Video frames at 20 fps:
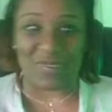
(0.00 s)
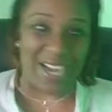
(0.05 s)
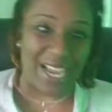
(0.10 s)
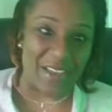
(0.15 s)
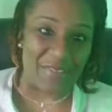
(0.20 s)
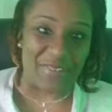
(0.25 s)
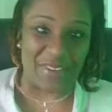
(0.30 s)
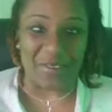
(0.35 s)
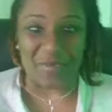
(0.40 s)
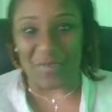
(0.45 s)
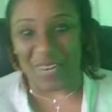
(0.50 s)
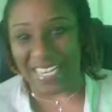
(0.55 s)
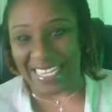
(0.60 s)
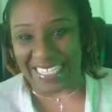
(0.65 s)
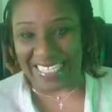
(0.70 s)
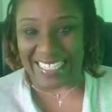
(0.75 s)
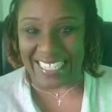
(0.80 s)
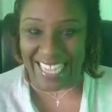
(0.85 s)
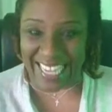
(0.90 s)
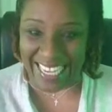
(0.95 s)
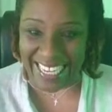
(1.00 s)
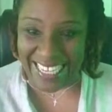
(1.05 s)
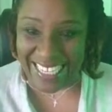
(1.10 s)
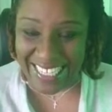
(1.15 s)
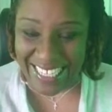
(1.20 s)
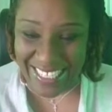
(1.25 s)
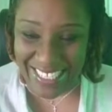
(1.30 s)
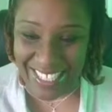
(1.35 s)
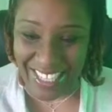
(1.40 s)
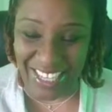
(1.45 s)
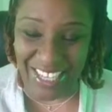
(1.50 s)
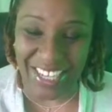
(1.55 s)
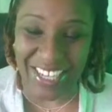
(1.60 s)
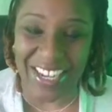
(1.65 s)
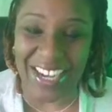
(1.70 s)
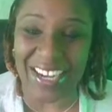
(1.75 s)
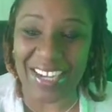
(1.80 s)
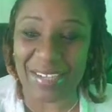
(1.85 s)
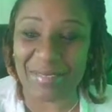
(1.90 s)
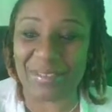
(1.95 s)
Wifey Wednesdays, and
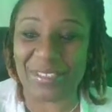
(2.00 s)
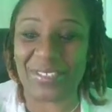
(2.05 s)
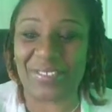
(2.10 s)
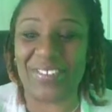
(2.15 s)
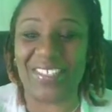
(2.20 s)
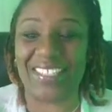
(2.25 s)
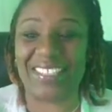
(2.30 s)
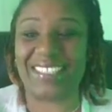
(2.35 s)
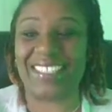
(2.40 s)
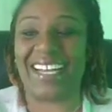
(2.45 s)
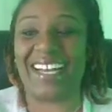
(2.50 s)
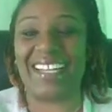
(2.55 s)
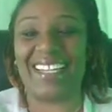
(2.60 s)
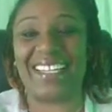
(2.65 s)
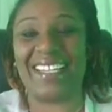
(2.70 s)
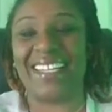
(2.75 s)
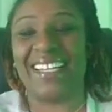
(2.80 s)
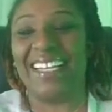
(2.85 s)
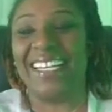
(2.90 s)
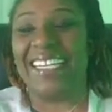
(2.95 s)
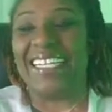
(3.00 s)
I'm so excited.